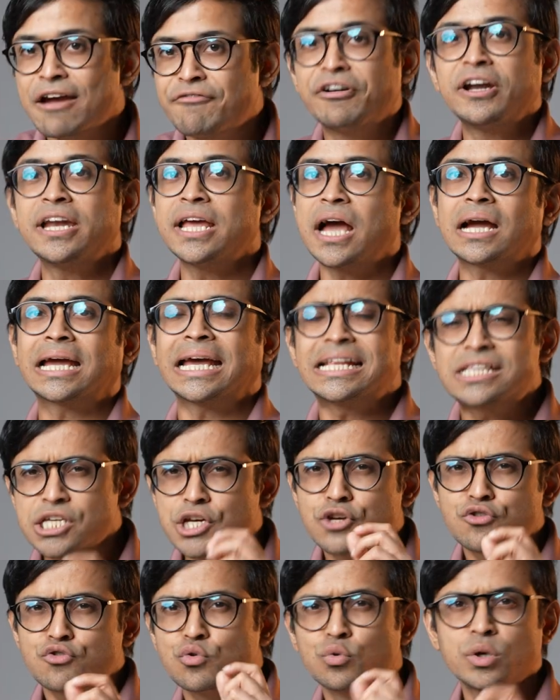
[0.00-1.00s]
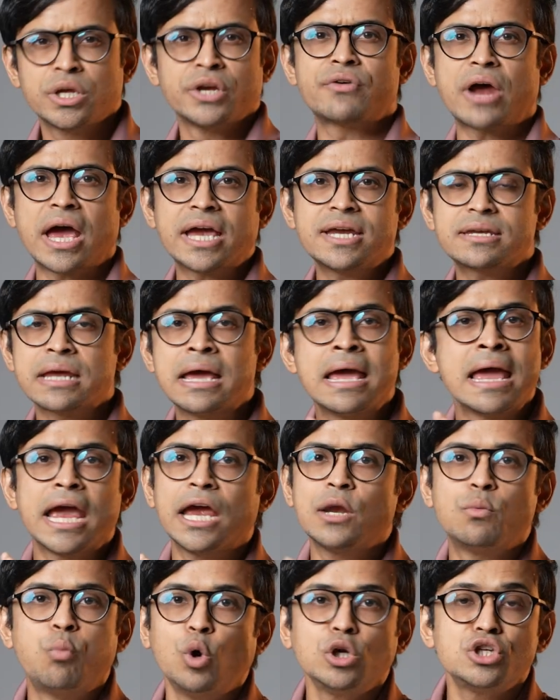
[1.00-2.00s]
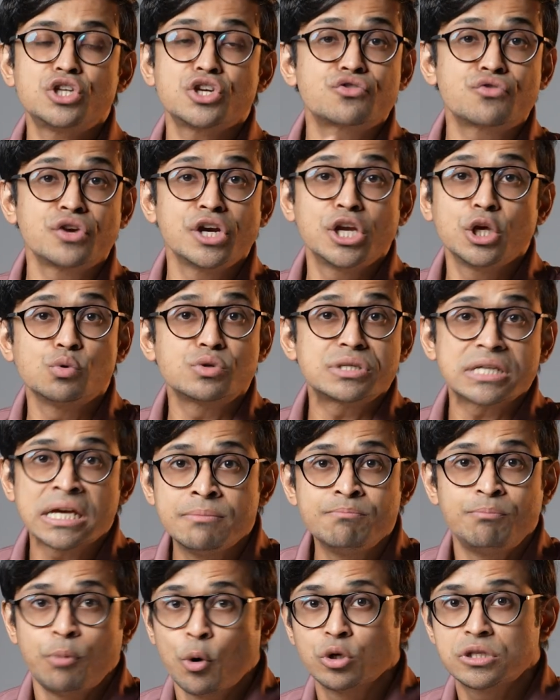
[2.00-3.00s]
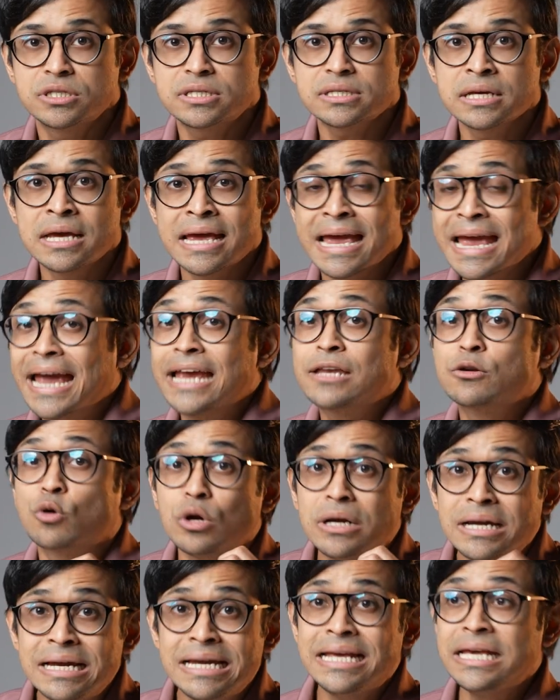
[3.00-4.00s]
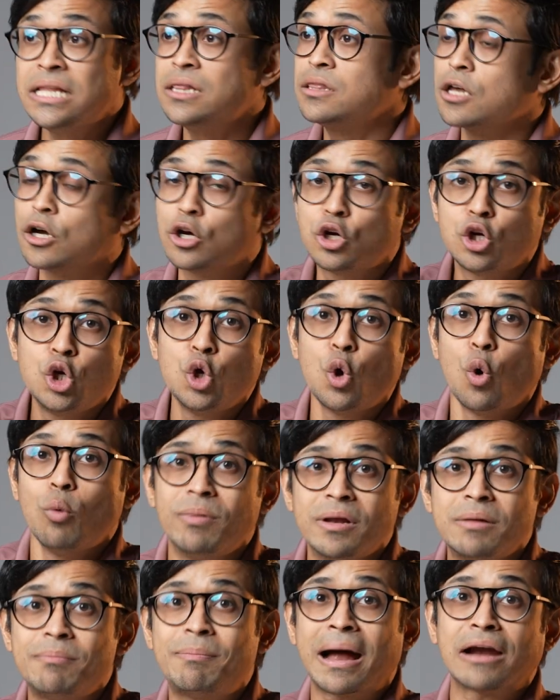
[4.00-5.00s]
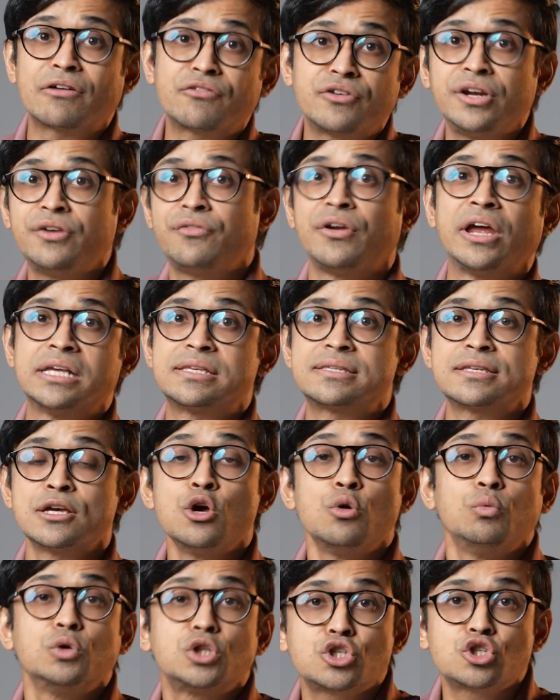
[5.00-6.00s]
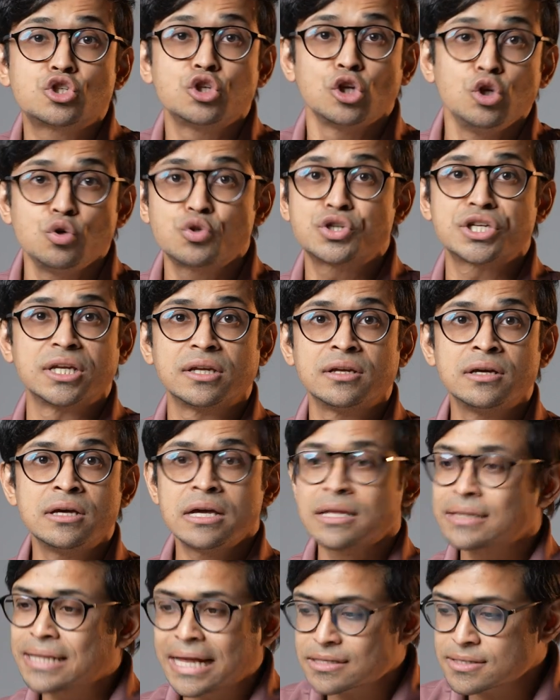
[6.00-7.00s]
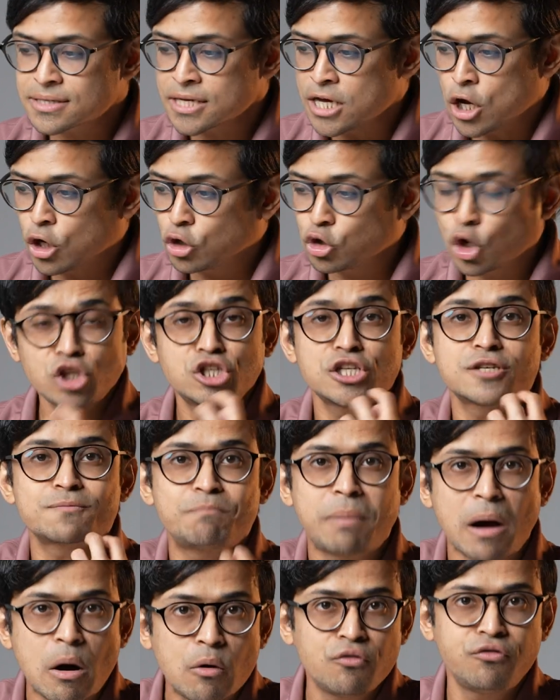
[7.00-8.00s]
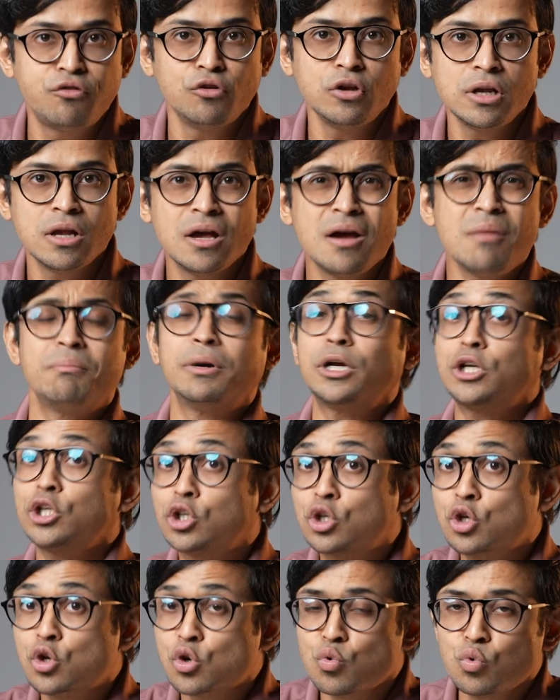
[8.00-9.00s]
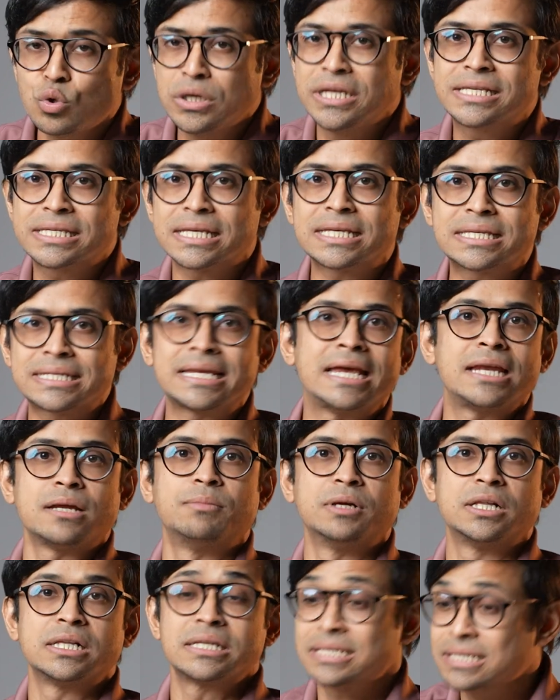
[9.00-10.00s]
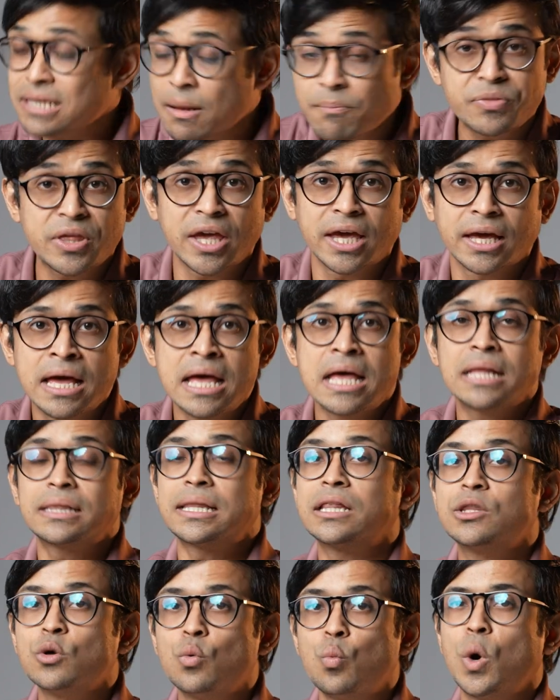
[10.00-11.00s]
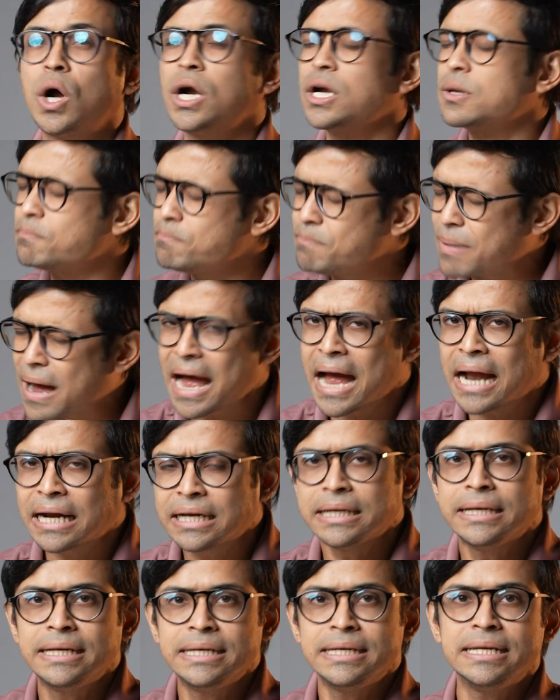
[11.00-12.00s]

If India gets it truly right, it won't just reduce imports, it could lead the global battery race with a solution that's not just powerful, but truly sustainable, something that the world badly